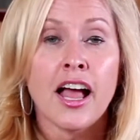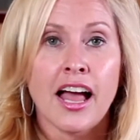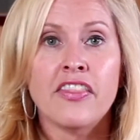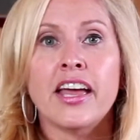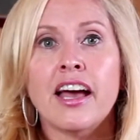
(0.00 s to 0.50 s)

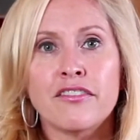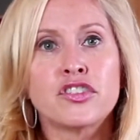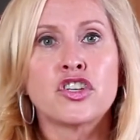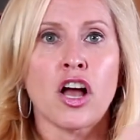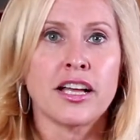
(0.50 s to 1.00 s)
and they have
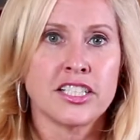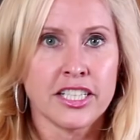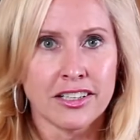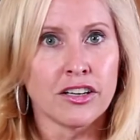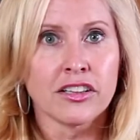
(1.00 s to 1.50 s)
John
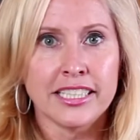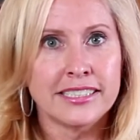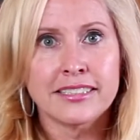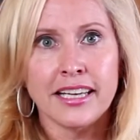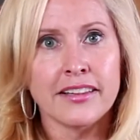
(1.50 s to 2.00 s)
Deere
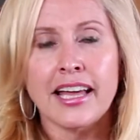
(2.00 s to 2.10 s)
Leasing.